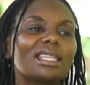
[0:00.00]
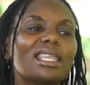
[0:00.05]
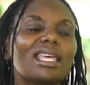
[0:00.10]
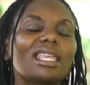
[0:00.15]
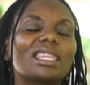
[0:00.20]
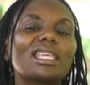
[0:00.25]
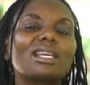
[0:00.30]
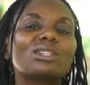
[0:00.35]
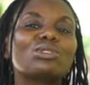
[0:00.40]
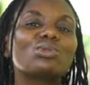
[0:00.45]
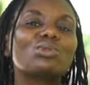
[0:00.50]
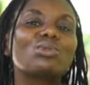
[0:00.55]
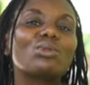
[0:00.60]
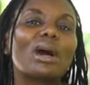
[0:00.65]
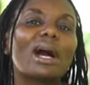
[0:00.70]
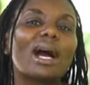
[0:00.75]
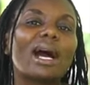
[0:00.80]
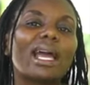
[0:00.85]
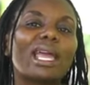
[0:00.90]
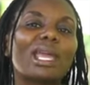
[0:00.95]
then the
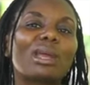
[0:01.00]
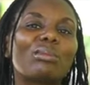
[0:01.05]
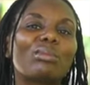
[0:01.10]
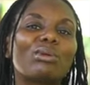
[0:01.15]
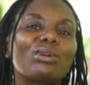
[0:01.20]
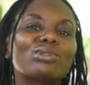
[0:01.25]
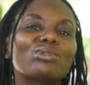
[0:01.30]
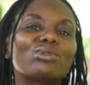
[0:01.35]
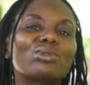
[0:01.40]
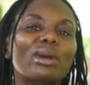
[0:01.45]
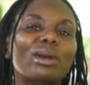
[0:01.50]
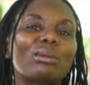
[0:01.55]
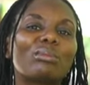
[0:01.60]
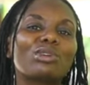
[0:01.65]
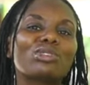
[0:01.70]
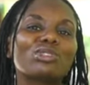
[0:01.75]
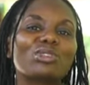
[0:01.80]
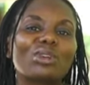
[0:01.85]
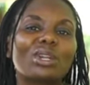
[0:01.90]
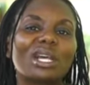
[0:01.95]
two are able to
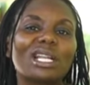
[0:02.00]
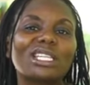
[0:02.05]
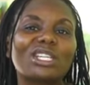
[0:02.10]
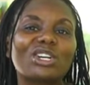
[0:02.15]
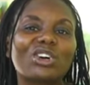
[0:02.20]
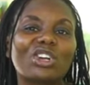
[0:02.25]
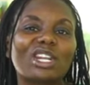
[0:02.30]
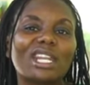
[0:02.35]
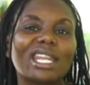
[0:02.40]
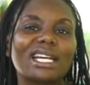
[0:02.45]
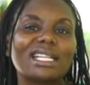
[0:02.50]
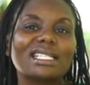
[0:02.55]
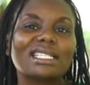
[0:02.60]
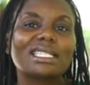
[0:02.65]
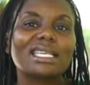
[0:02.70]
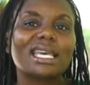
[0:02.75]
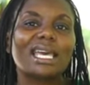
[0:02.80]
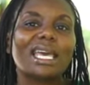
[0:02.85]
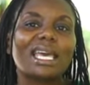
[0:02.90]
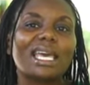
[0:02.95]
emotionally
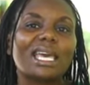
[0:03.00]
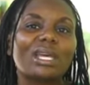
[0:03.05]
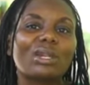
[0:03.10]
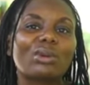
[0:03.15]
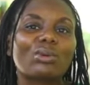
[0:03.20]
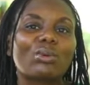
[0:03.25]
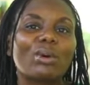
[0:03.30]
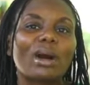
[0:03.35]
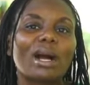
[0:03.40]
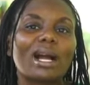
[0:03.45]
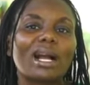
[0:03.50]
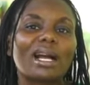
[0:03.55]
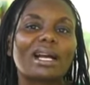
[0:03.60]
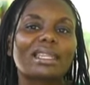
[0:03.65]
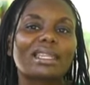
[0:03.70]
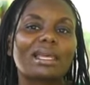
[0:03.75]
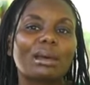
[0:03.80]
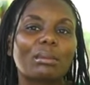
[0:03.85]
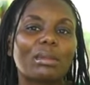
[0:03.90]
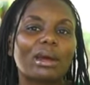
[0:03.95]
connect and
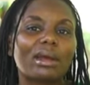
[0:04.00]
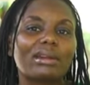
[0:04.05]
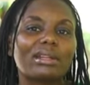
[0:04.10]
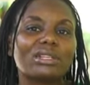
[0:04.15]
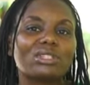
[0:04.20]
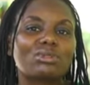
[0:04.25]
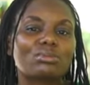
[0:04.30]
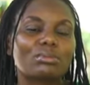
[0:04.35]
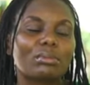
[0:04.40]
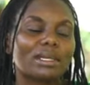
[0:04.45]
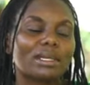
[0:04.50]
work their marriage